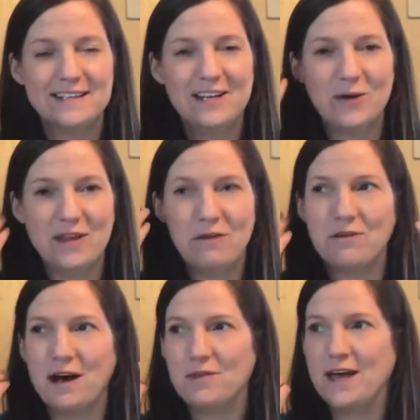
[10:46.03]
they
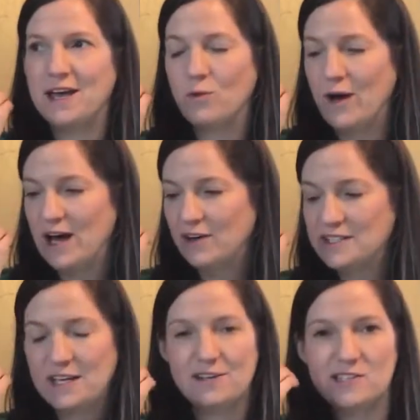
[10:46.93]
thought that, well,
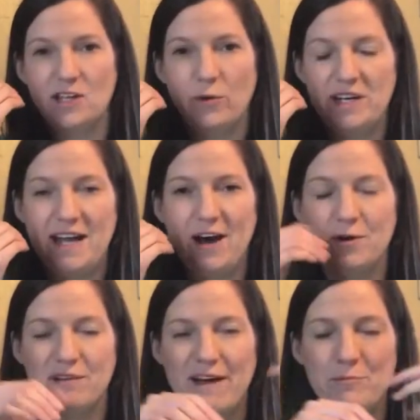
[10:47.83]
it's going to slow it
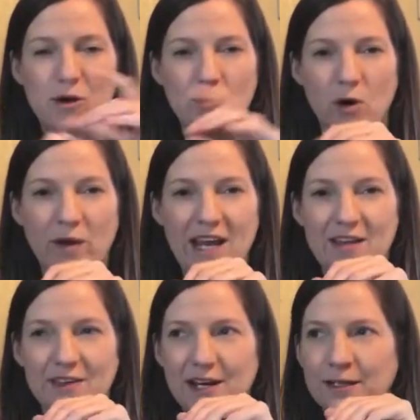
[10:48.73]
down if I put more weight
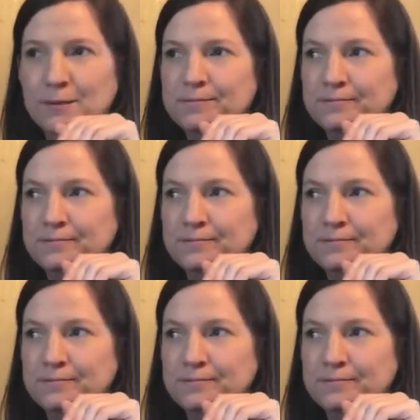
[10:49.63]
in there.